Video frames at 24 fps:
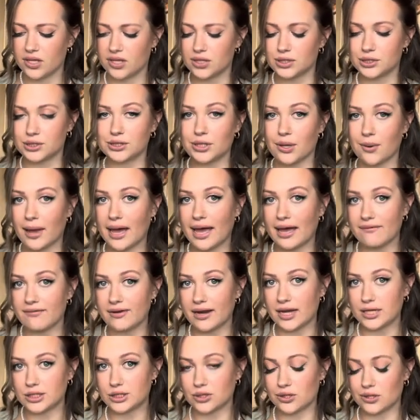so I haven't
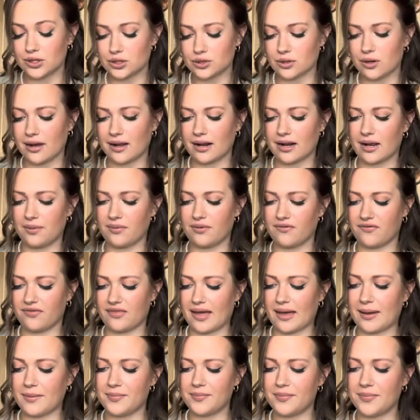actually got a try on clip of
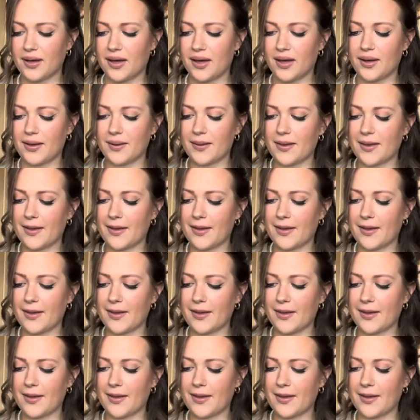that, but